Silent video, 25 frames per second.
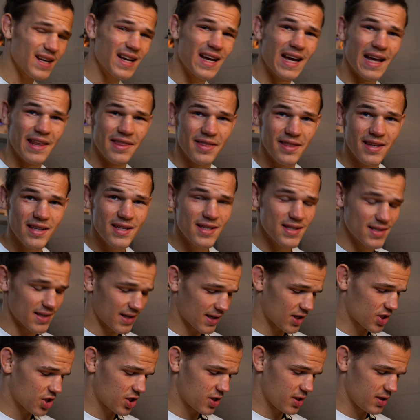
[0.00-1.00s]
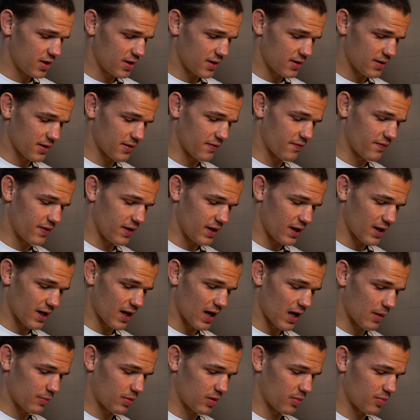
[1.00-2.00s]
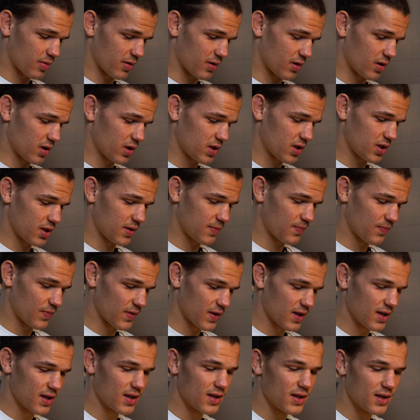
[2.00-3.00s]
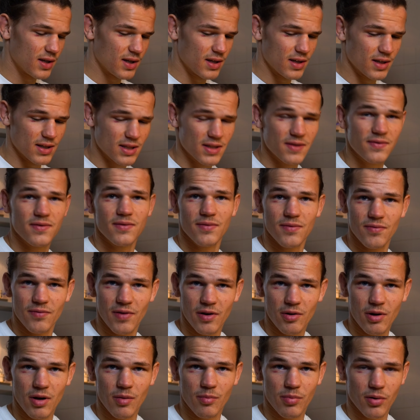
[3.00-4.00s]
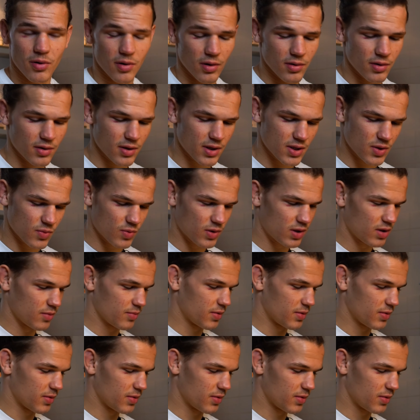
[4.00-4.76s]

And this, actually, the feeling happy part, is very important as well,